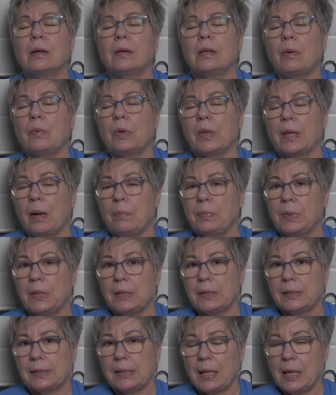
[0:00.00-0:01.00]
Now, will that be
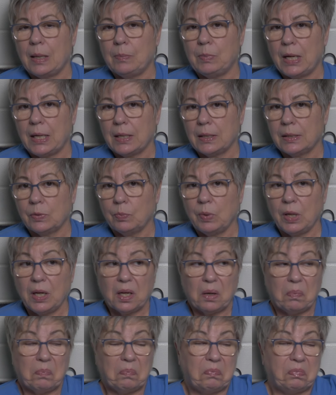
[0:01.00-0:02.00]
the same next week?